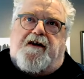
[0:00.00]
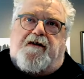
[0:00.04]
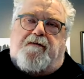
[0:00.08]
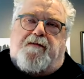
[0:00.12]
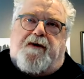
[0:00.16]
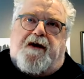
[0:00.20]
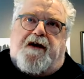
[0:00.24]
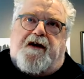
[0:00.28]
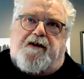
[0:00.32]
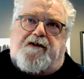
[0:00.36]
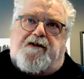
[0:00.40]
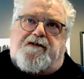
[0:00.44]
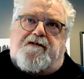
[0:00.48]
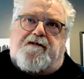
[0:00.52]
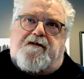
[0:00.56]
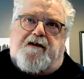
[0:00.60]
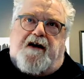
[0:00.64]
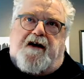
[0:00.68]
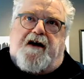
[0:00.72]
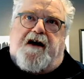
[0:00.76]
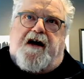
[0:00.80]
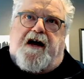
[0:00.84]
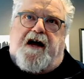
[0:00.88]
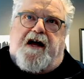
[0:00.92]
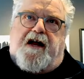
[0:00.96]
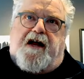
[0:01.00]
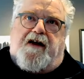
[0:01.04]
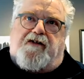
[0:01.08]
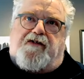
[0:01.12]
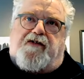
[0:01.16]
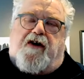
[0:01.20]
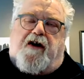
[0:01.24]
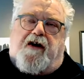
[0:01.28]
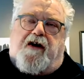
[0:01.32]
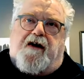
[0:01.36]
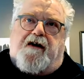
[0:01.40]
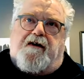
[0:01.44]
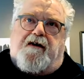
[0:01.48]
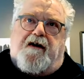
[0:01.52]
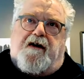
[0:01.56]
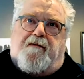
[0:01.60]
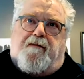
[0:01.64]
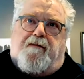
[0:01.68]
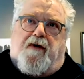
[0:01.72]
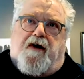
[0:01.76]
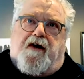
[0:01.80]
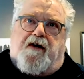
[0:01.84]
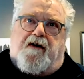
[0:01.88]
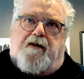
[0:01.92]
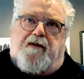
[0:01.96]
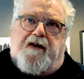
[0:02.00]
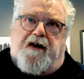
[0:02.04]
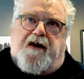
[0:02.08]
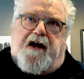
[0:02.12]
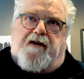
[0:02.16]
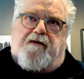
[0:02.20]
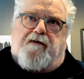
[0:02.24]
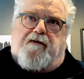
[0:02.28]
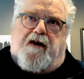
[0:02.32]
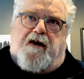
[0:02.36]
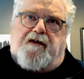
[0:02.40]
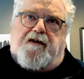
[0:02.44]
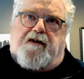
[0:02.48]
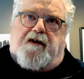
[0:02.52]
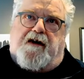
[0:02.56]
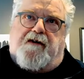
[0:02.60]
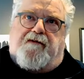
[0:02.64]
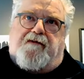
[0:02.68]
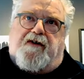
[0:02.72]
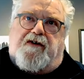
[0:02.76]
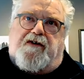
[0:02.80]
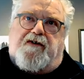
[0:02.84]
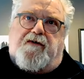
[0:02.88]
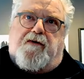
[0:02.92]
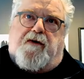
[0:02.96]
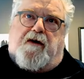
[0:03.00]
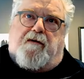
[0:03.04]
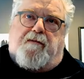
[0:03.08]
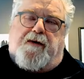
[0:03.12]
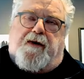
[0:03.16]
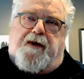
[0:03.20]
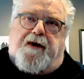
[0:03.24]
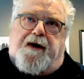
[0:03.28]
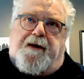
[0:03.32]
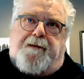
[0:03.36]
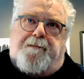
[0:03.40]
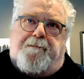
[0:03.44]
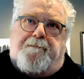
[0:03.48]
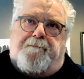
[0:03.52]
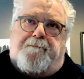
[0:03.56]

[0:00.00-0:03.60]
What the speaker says: But it's at its heart a model that Enron delivered to Alberta.